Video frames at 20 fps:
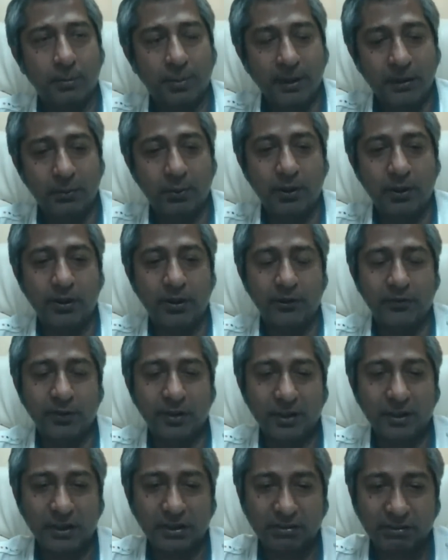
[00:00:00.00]
be one
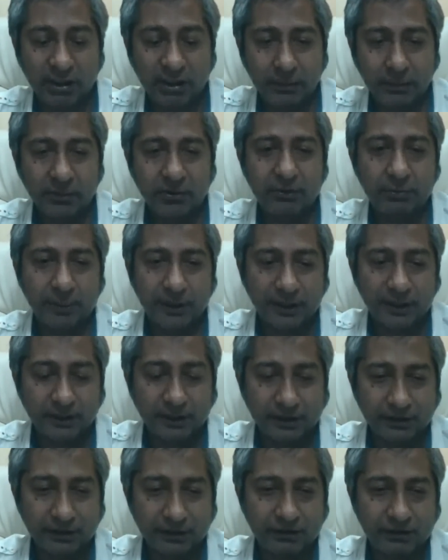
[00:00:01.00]
of our esteemed
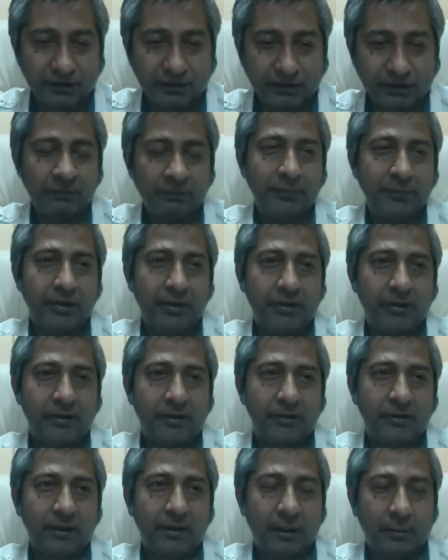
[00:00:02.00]
speakers
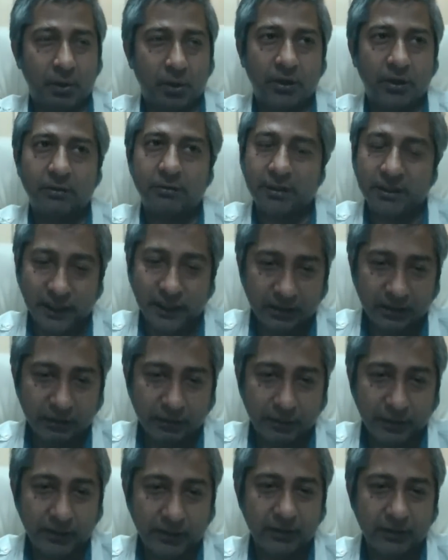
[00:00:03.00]
among our
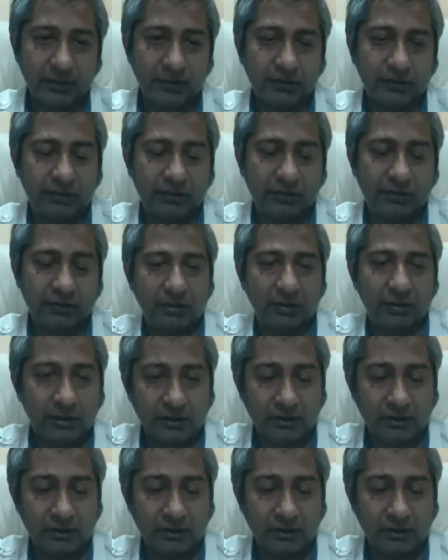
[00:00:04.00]
10 speakers,